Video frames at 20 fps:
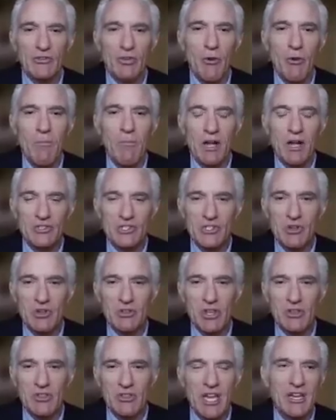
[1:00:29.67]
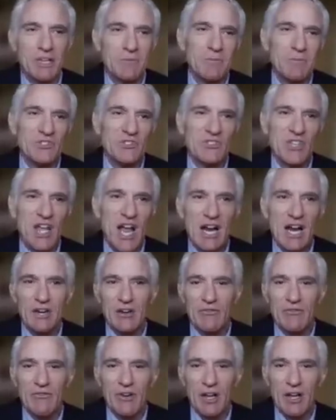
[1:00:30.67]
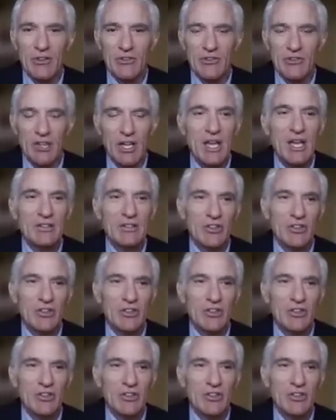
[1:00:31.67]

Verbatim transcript: so much so that they could be sacrificed